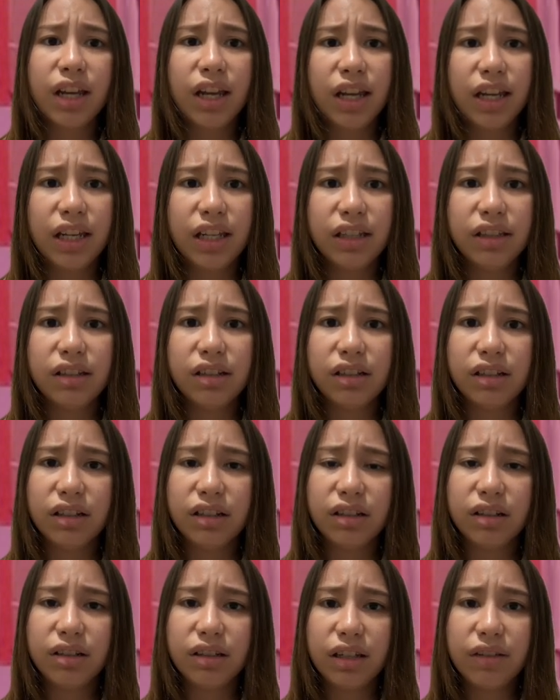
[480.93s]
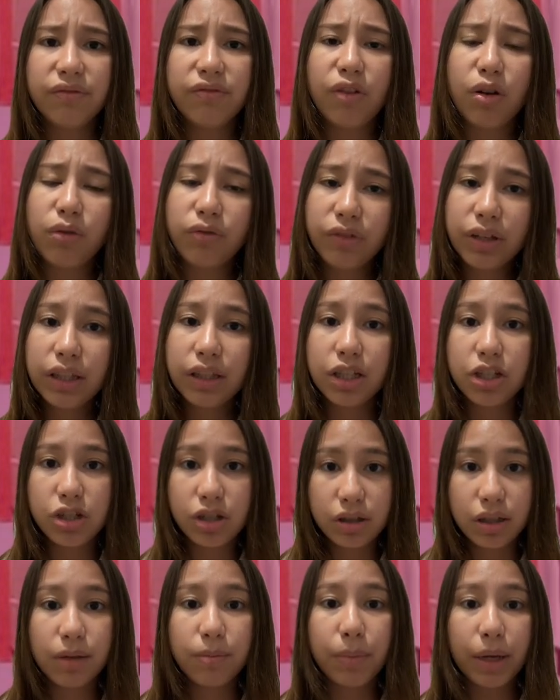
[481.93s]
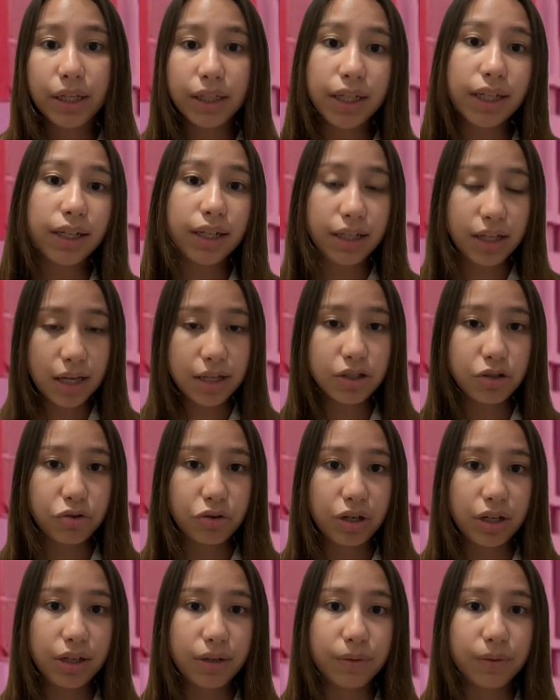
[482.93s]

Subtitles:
in the evolving digital banking industry.